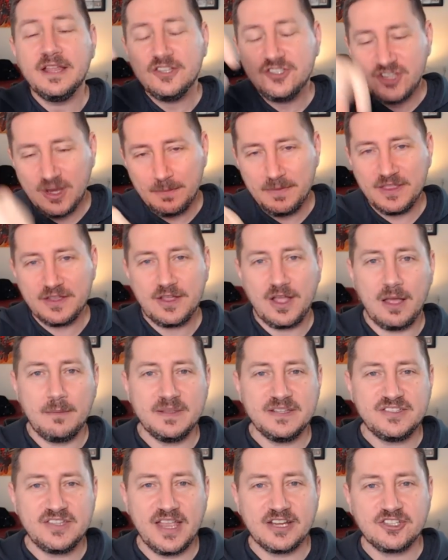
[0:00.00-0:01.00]
Jump in the
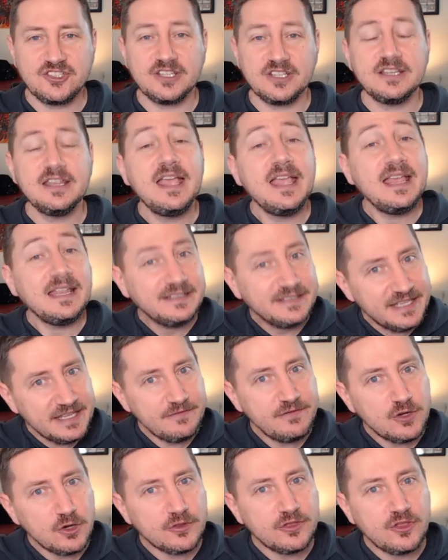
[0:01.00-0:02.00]
comment section,
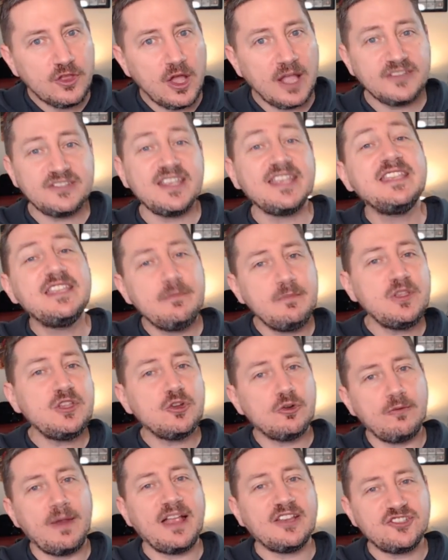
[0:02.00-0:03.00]
leave your thoughts, and give me
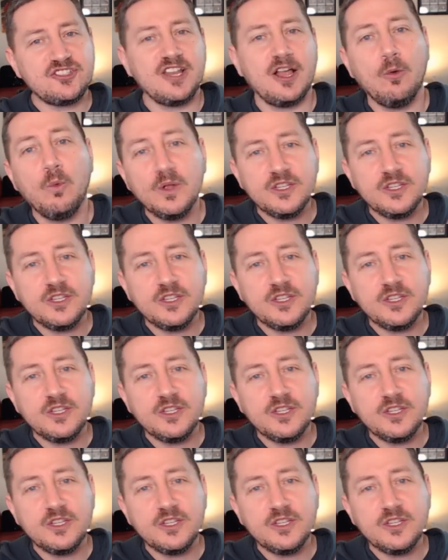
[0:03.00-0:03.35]
your rationale.